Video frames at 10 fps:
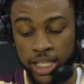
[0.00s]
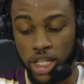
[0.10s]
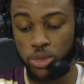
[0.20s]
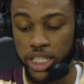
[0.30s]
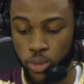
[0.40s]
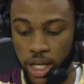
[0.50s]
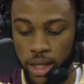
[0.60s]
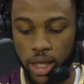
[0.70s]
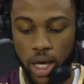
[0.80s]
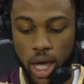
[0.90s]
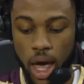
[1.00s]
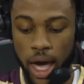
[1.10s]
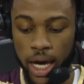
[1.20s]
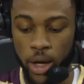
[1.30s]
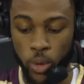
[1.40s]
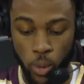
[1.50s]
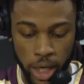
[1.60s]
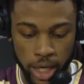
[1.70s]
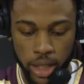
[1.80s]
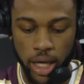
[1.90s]
it starts with this win, and we
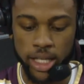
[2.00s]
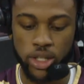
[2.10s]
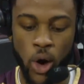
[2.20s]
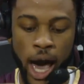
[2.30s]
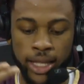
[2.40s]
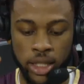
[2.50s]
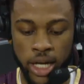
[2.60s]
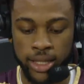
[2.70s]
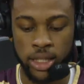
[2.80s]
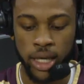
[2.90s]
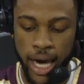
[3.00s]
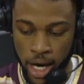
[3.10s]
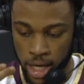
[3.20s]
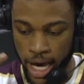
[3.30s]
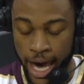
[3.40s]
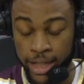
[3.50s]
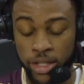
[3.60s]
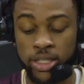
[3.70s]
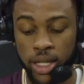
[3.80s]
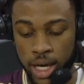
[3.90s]
won. And so after
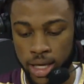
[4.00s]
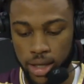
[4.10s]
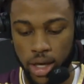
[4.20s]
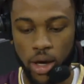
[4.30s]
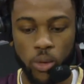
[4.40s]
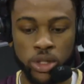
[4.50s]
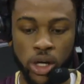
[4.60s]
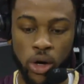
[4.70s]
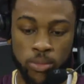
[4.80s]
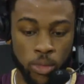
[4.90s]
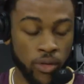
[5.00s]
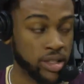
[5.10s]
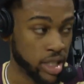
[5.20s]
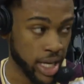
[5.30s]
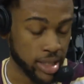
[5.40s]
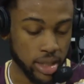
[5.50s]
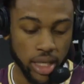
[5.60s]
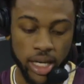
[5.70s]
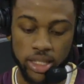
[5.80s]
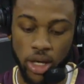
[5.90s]
today, we're going to move on to the next.
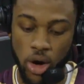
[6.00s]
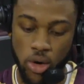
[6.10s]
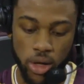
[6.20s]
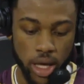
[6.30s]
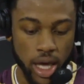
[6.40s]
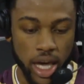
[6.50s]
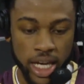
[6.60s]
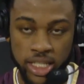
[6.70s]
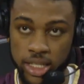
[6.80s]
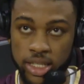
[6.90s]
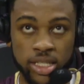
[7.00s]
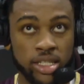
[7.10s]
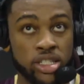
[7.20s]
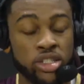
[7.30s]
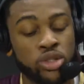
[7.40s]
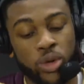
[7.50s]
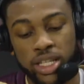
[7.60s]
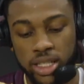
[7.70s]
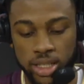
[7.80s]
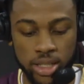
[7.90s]
And so it's just
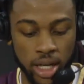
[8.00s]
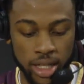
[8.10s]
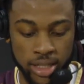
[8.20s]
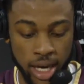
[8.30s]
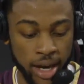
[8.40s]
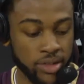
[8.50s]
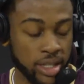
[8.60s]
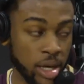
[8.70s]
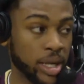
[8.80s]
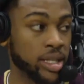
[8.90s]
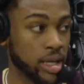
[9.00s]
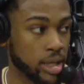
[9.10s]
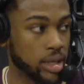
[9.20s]
take everything day by day.